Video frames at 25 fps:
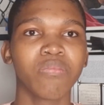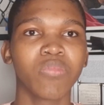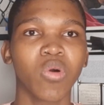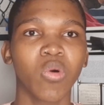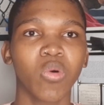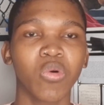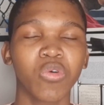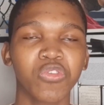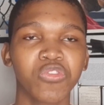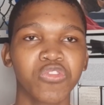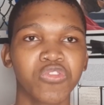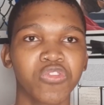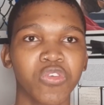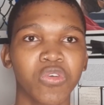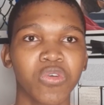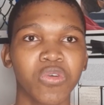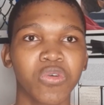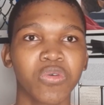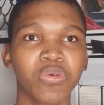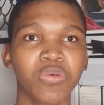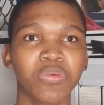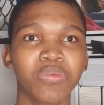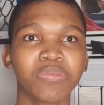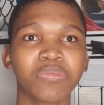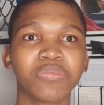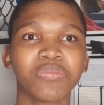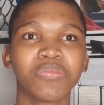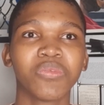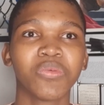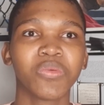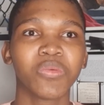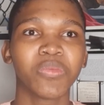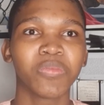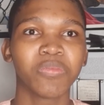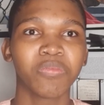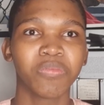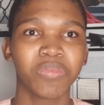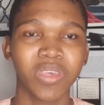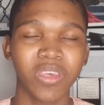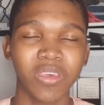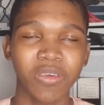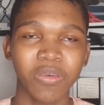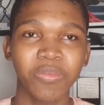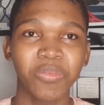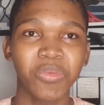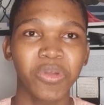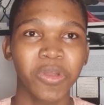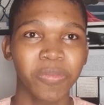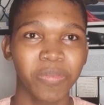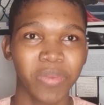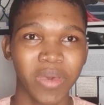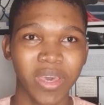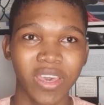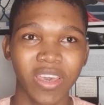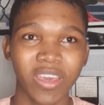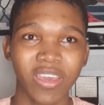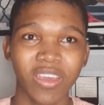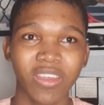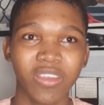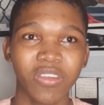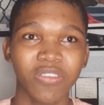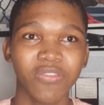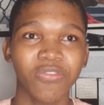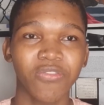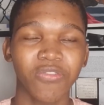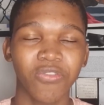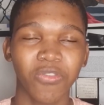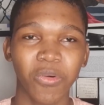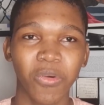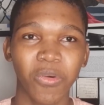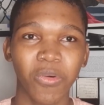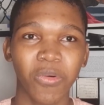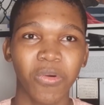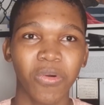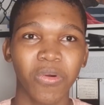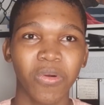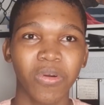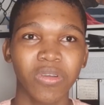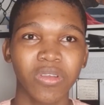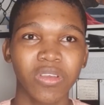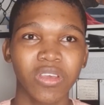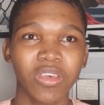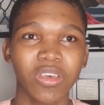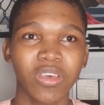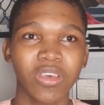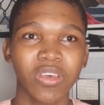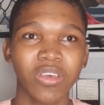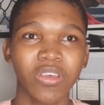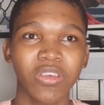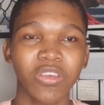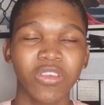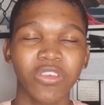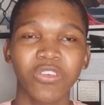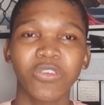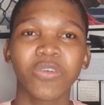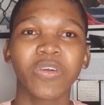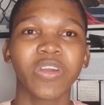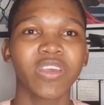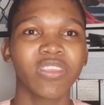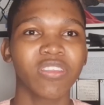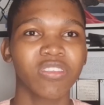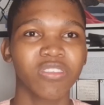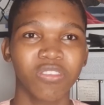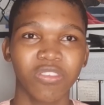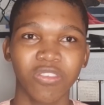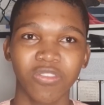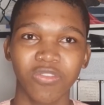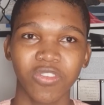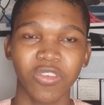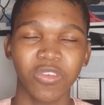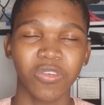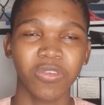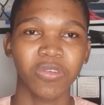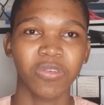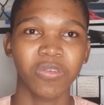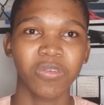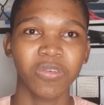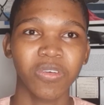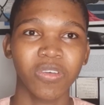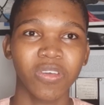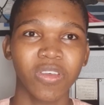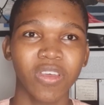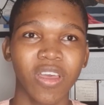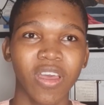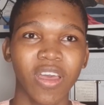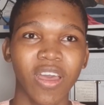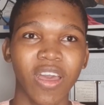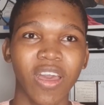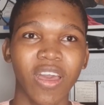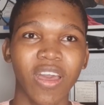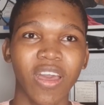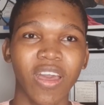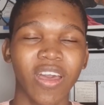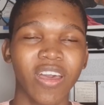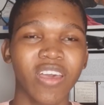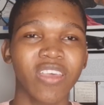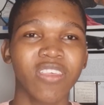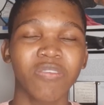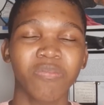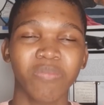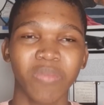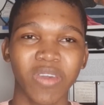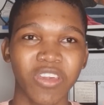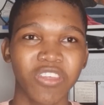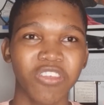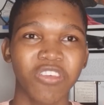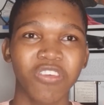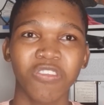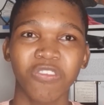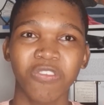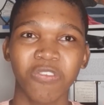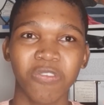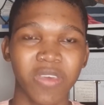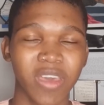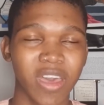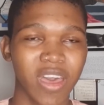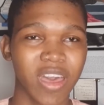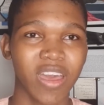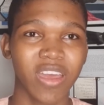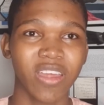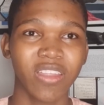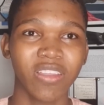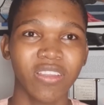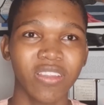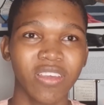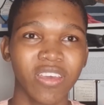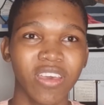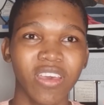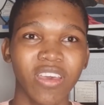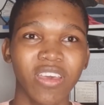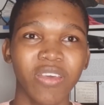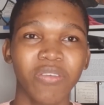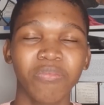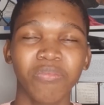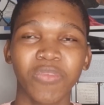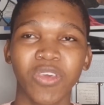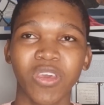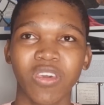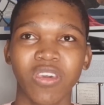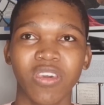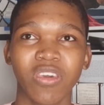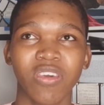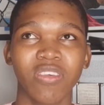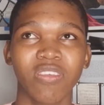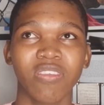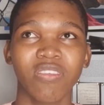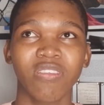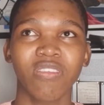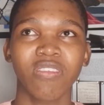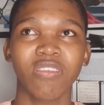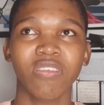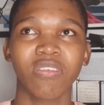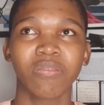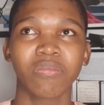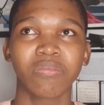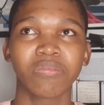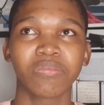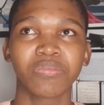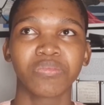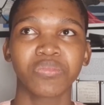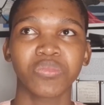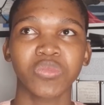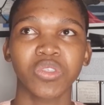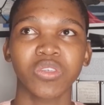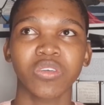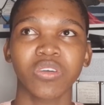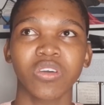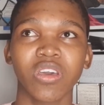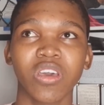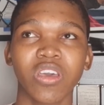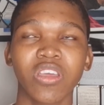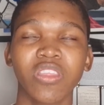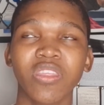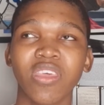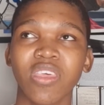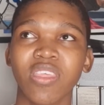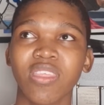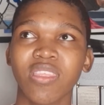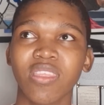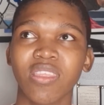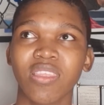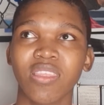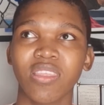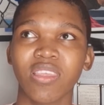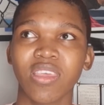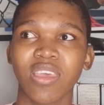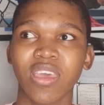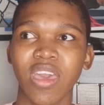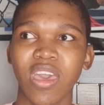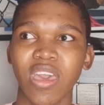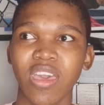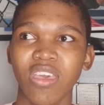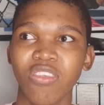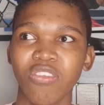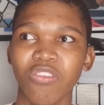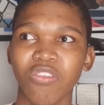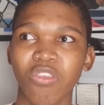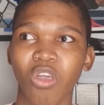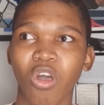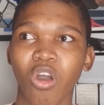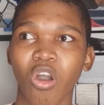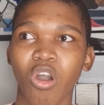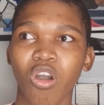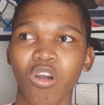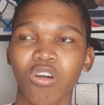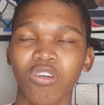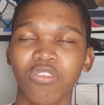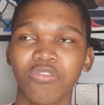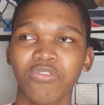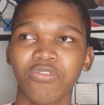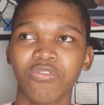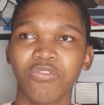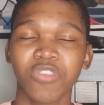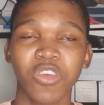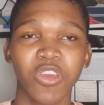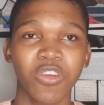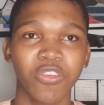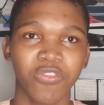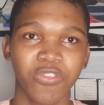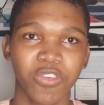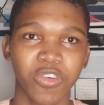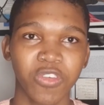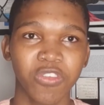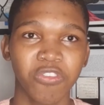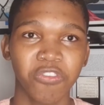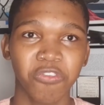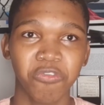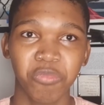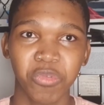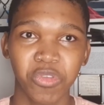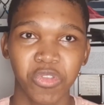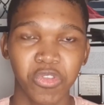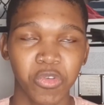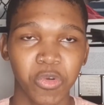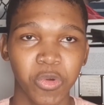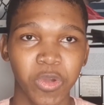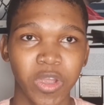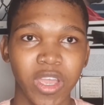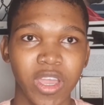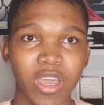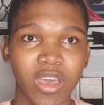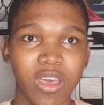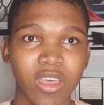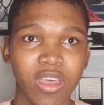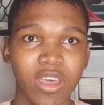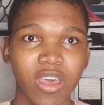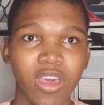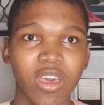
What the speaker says: also be prepared for your interview as much as you can, because in this case of the University of Victoria,